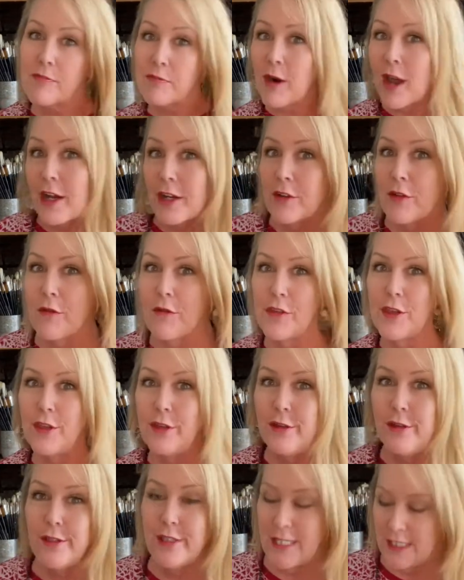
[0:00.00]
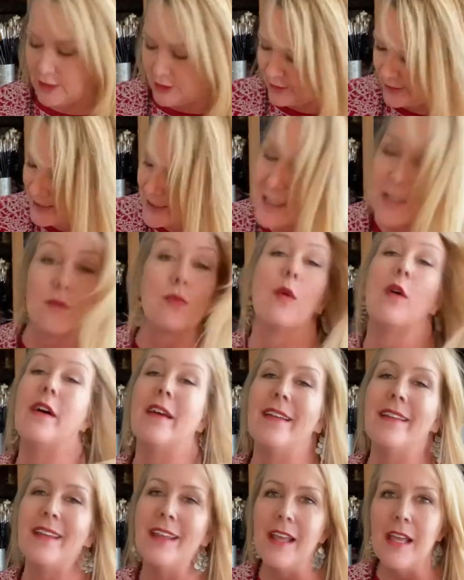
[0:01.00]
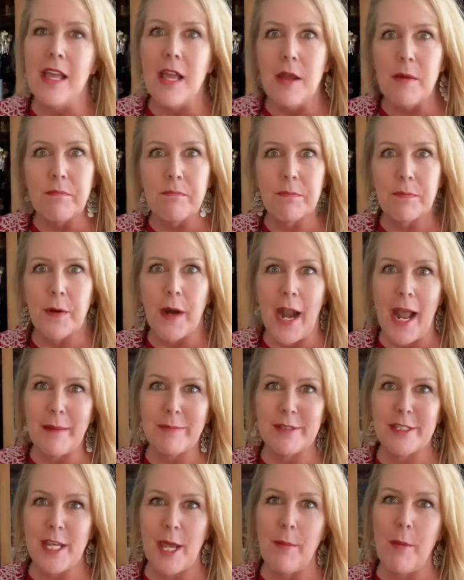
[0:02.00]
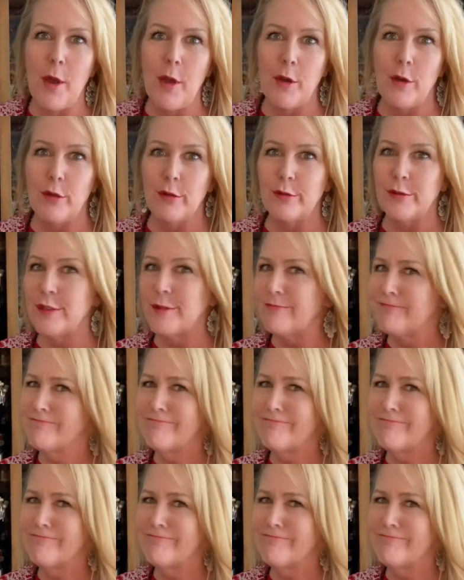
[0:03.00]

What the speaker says: product reviews such as this one, perhaps demos,